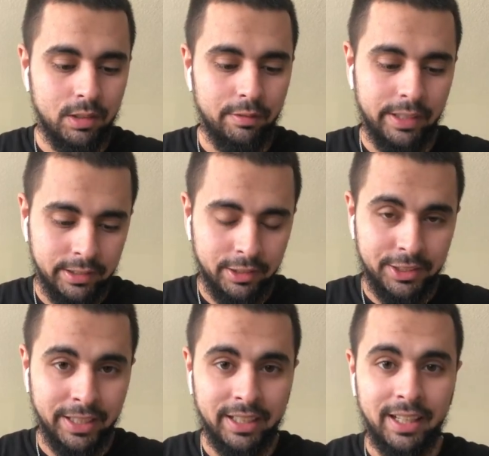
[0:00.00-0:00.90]

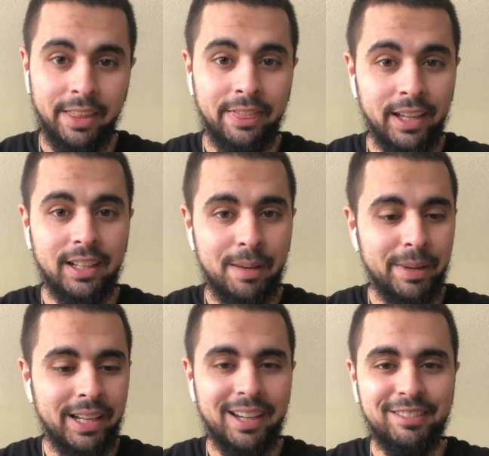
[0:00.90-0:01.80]
researching, and I think I
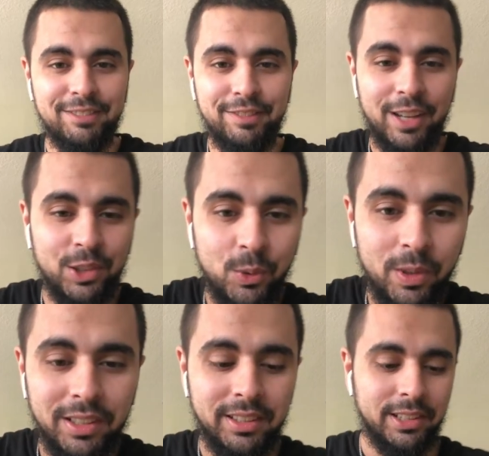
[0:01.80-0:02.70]
may have found the
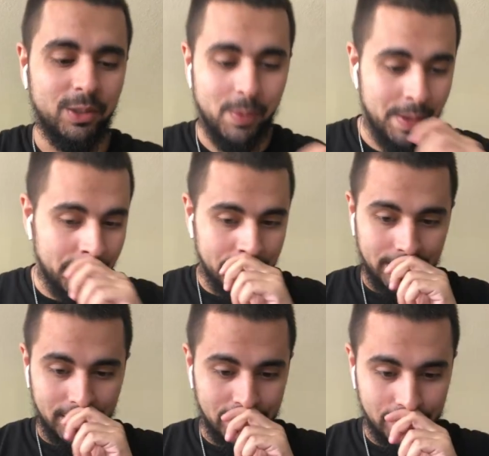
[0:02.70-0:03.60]
one. So
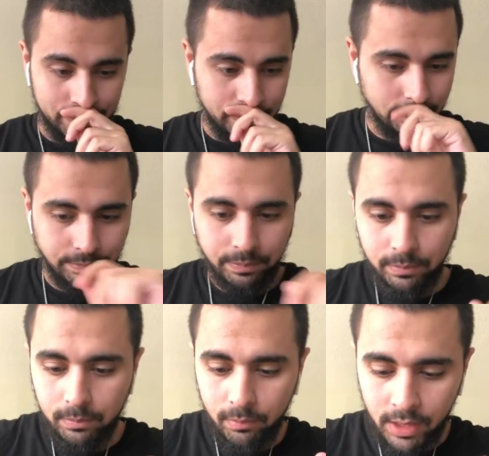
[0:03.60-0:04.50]
I'm
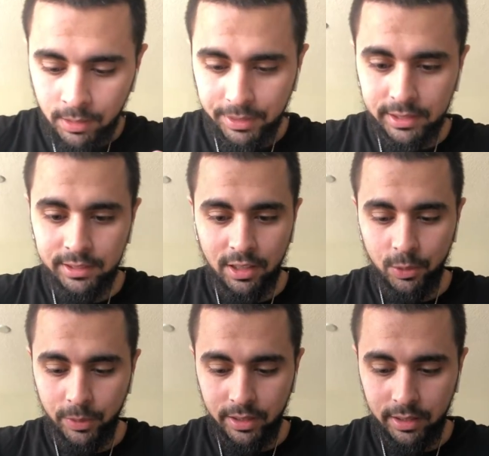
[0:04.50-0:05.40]
going to start
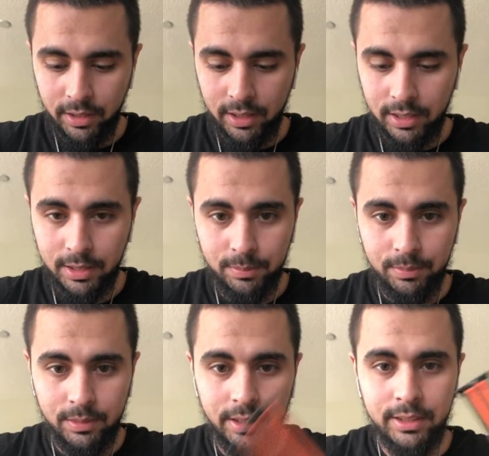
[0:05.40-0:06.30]
with
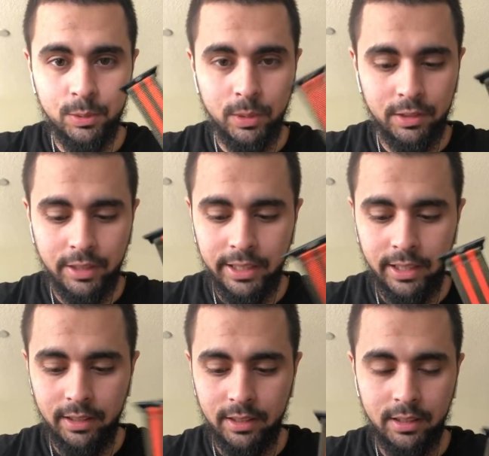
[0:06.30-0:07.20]
this one right
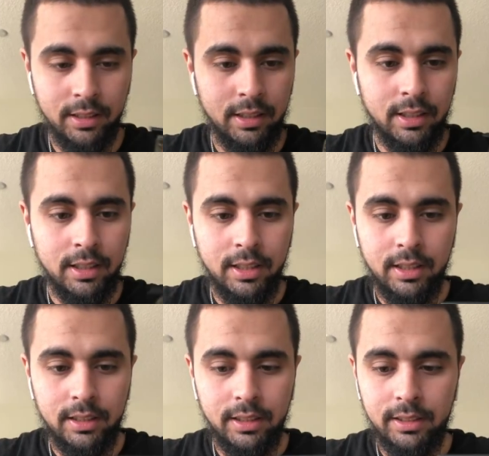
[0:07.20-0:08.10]
here.
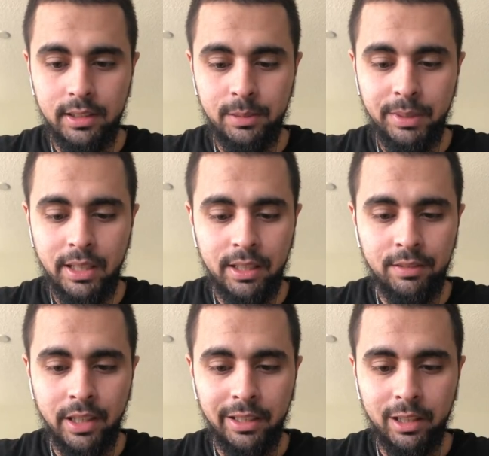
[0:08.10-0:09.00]
This is made out of
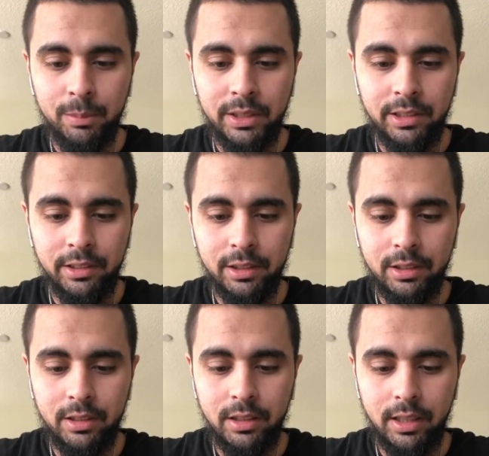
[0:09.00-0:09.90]
nylon
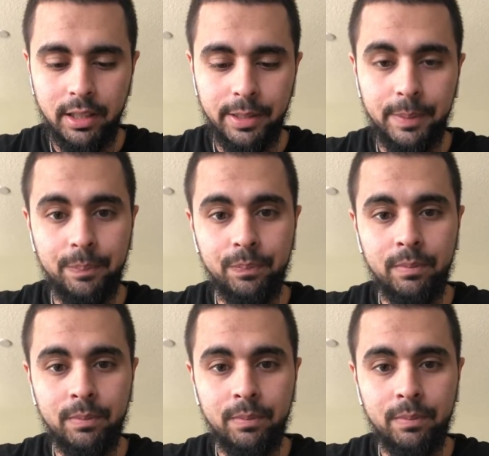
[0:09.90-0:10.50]
material. I